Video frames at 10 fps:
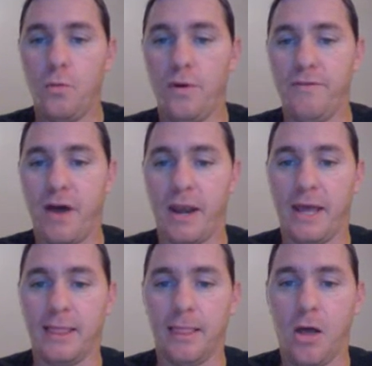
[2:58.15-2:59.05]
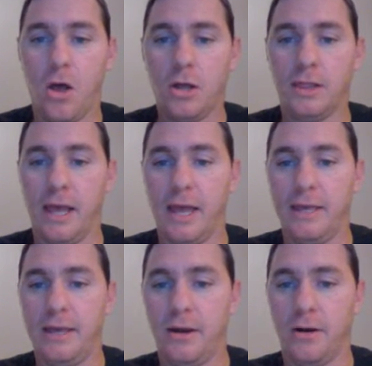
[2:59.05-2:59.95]
We've got a long
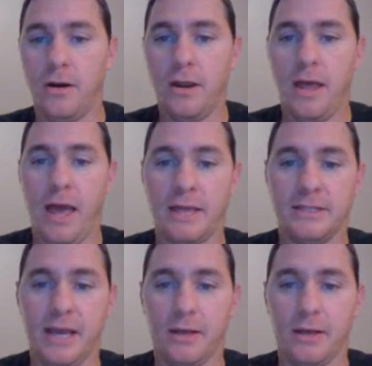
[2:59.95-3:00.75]
leg here as the